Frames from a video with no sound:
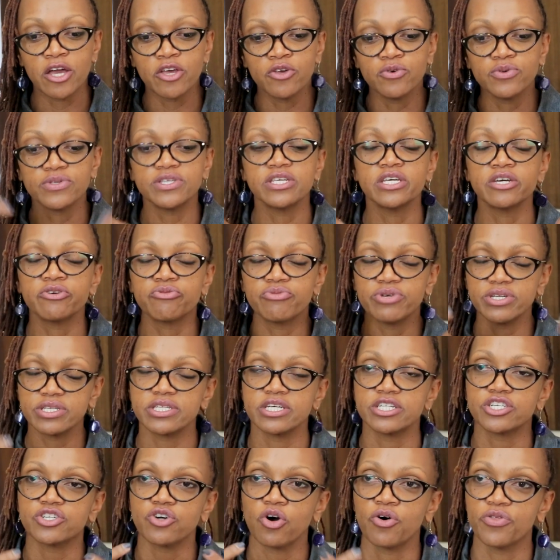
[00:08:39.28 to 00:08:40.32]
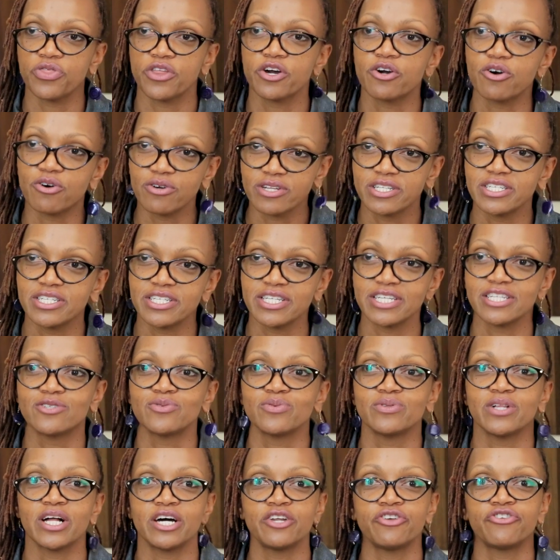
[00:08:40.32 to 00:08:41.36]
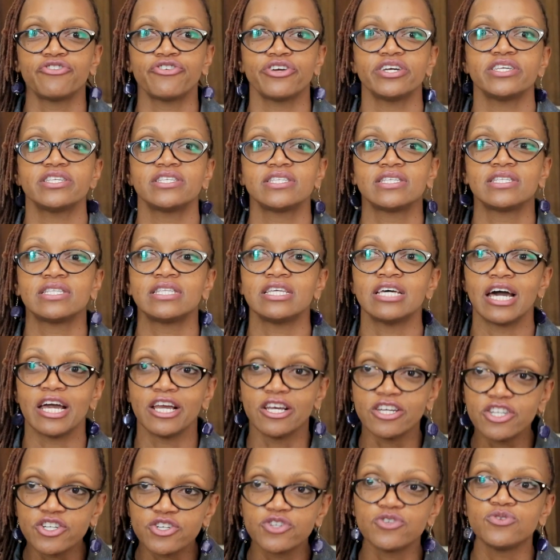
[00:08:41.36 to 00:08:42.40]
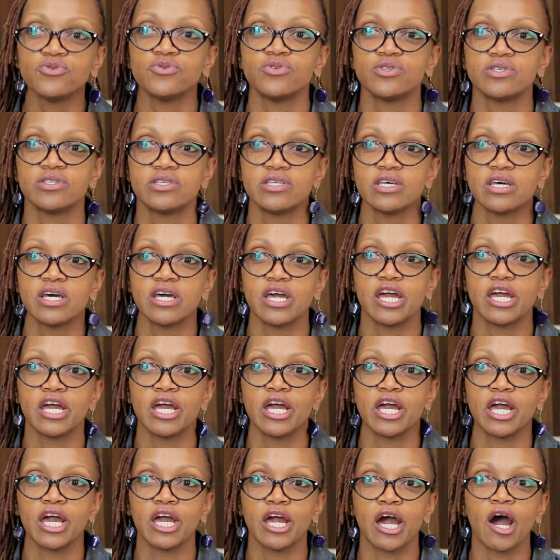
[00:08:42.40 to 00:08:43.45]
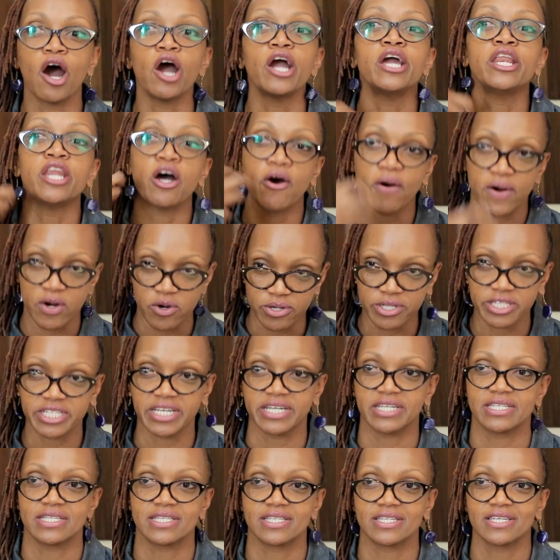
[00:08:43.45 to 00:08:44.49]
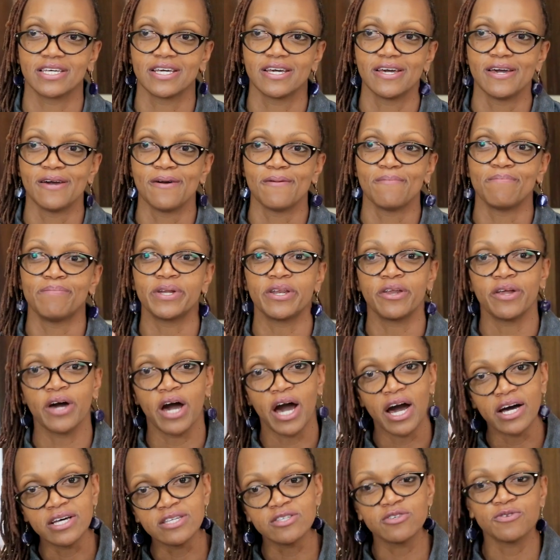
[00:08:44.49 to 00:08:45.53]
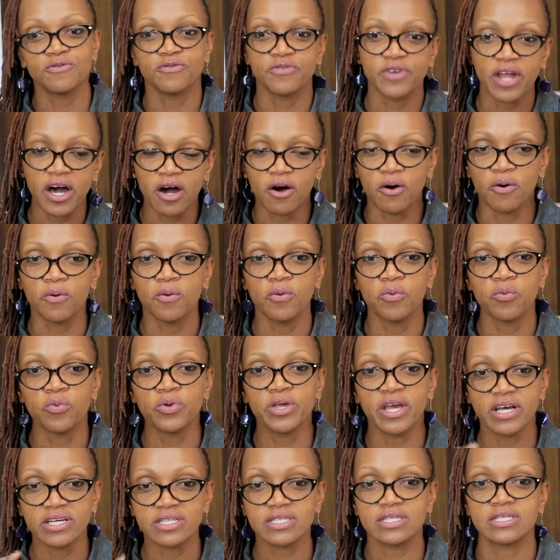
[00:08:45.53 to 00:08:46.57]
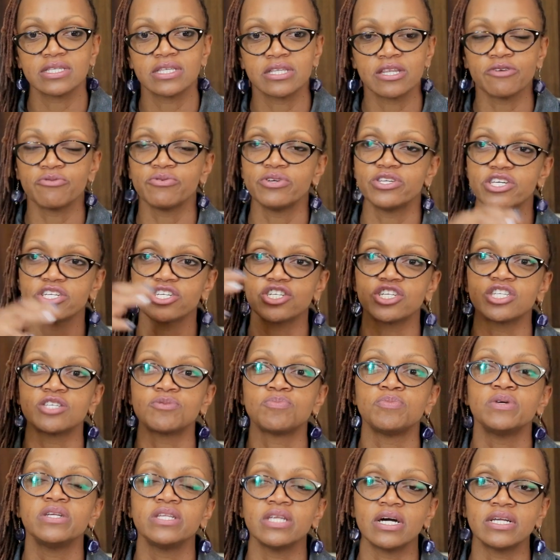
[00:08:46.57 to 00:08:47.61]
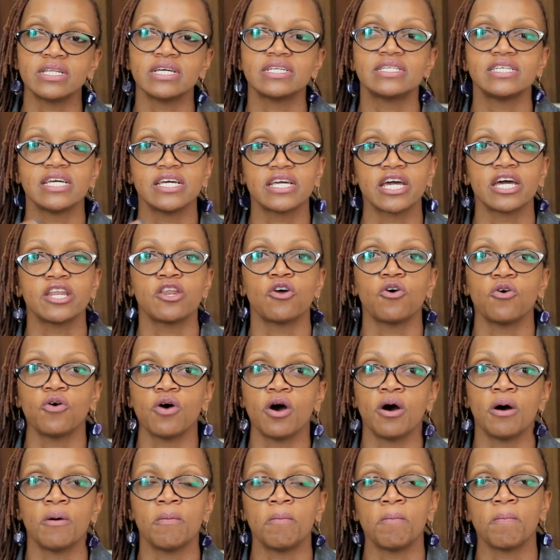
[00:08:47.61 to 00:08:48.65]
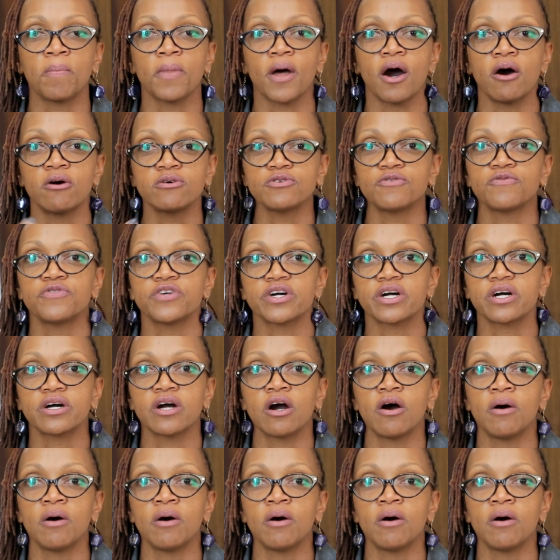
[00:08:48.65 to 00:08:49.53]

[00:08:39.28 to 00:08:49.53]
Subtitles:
using research on the continent to address the issues in our context. But as of now, yes, the research that's been undertaken out of the